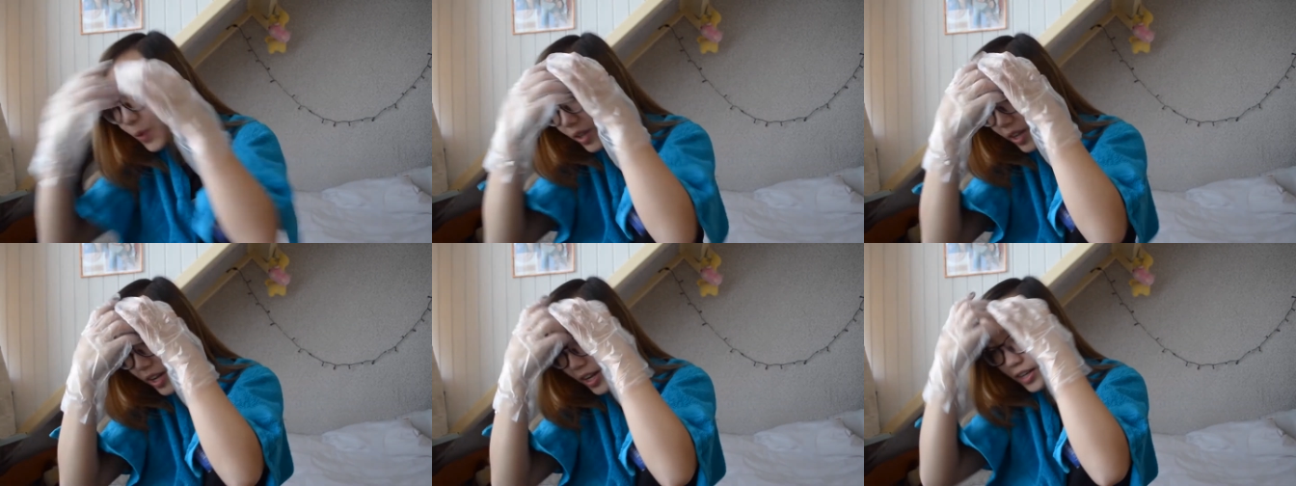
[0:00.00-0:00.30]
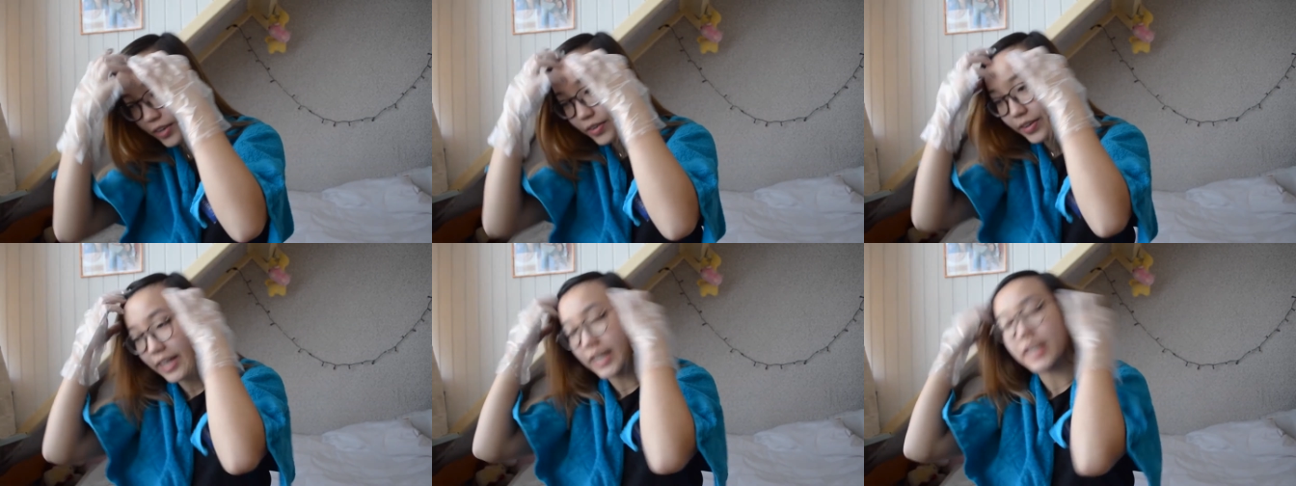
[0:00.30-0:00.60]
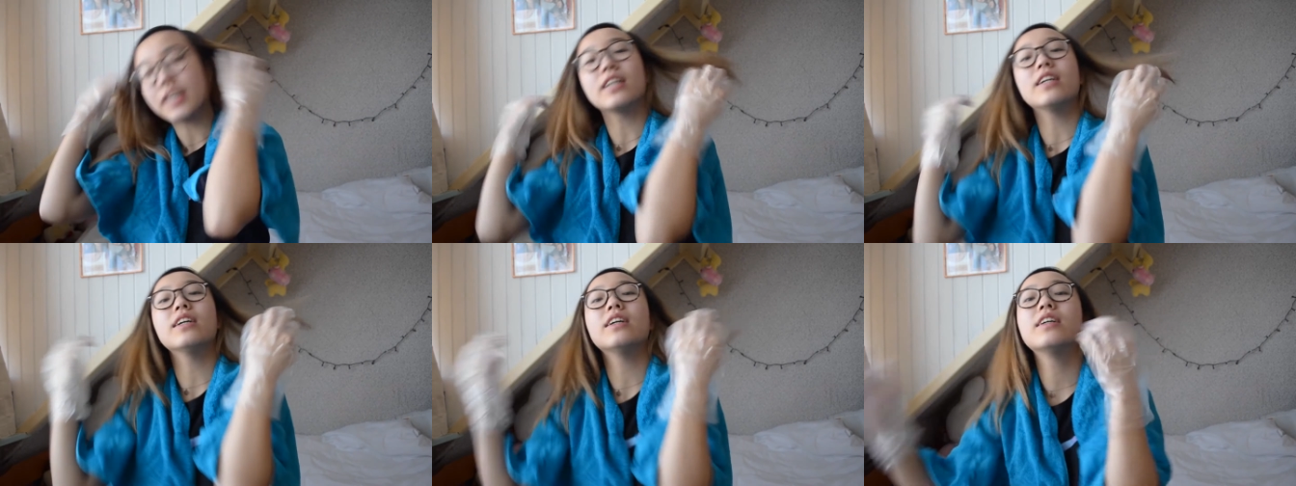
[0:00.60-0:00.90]
the
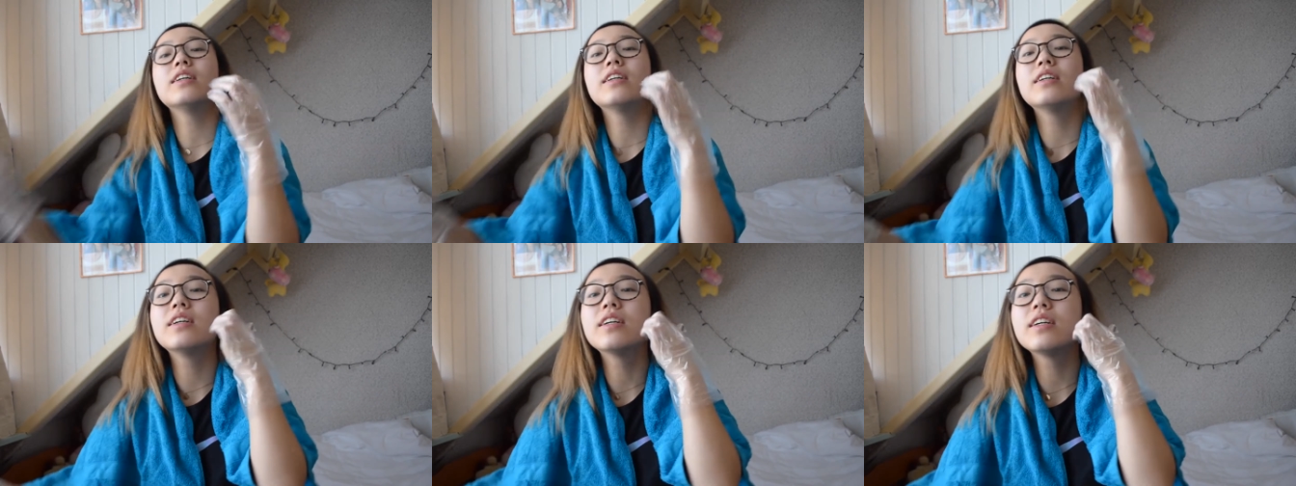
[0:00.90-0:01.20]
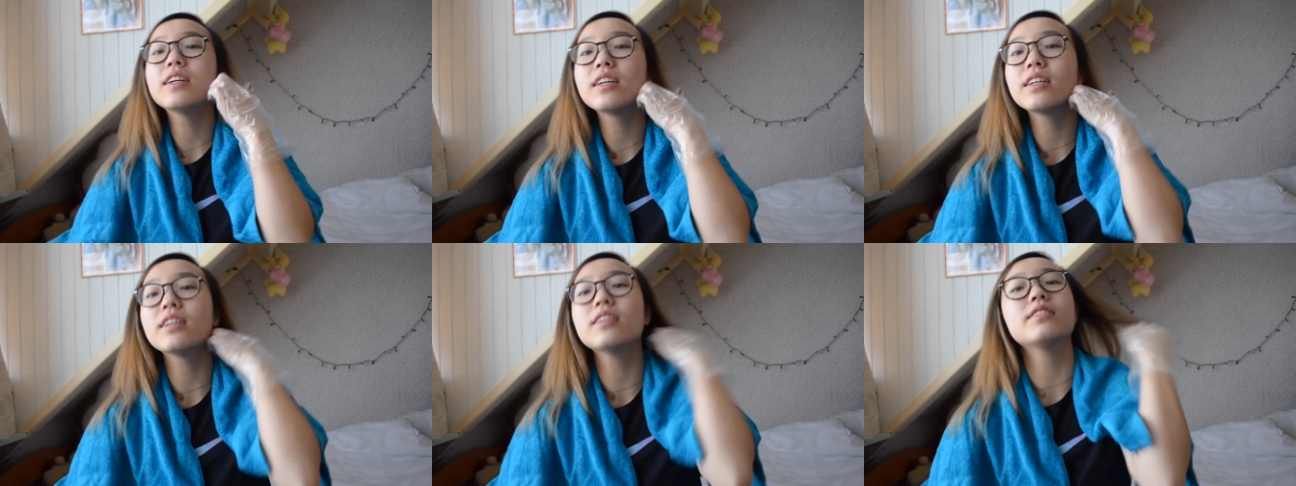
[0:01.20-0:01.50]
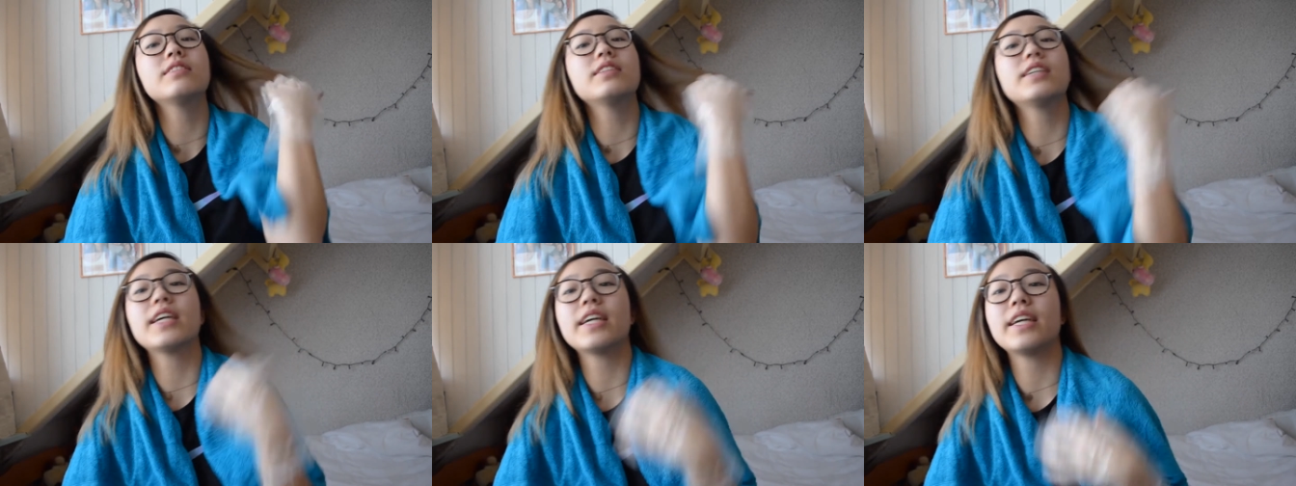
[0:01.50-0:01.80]
coloring.
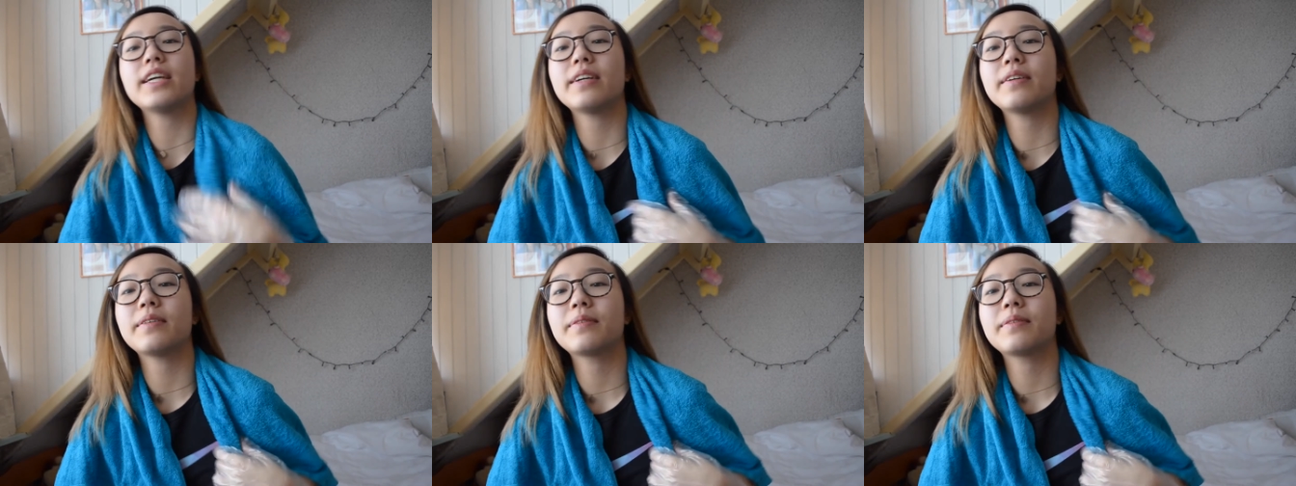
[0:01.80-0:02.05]
Okay.